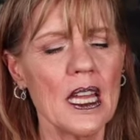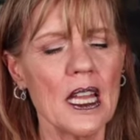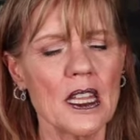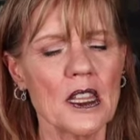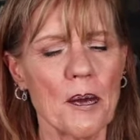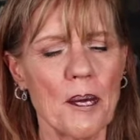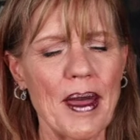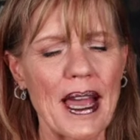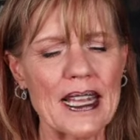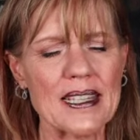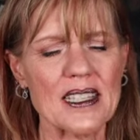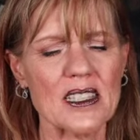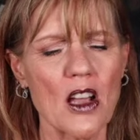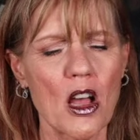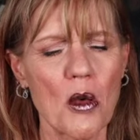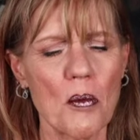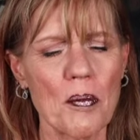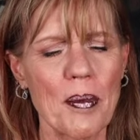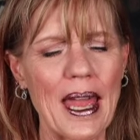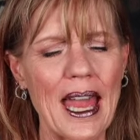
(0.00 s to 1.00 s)
The bath
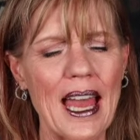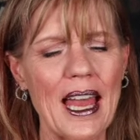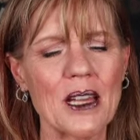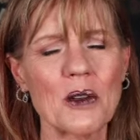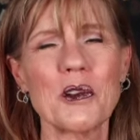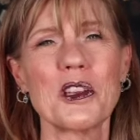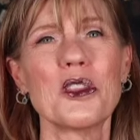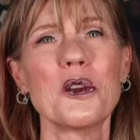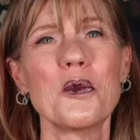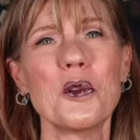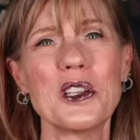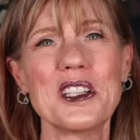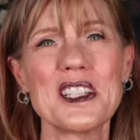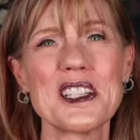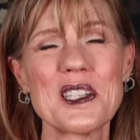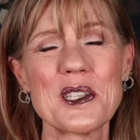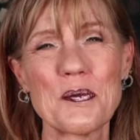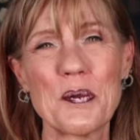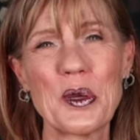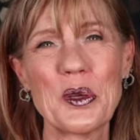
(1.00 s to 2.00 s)
salt bag with the
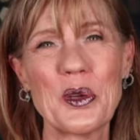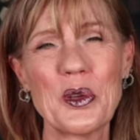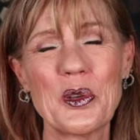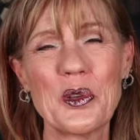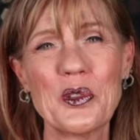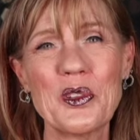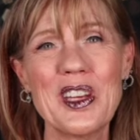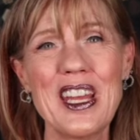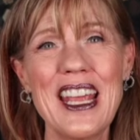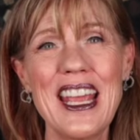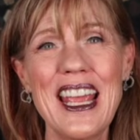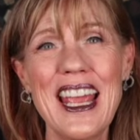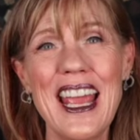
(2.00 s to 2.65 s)
wooden spoon,